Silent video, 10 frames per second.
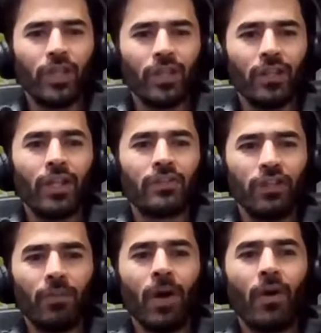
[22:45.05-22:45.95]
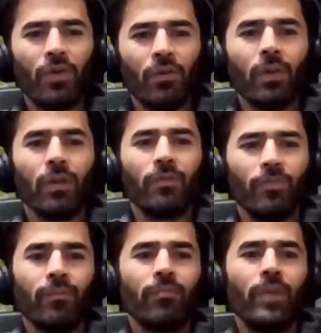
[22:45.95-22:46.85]
thinking that somehow he will
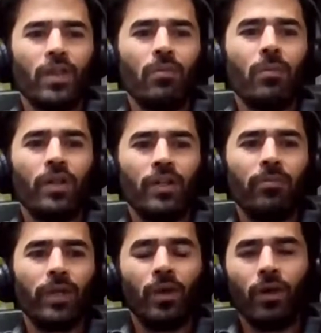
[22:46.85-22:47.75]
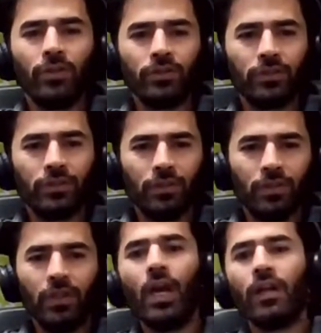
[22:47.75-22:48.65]
make the money because
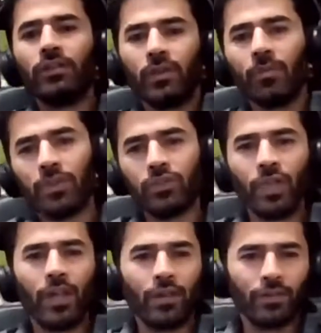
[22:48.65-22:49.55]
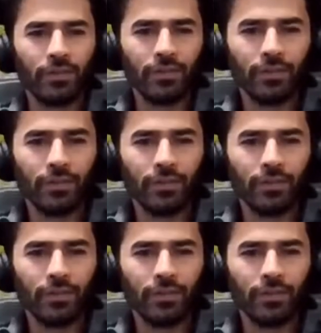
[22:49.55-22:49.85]
he has a big channel.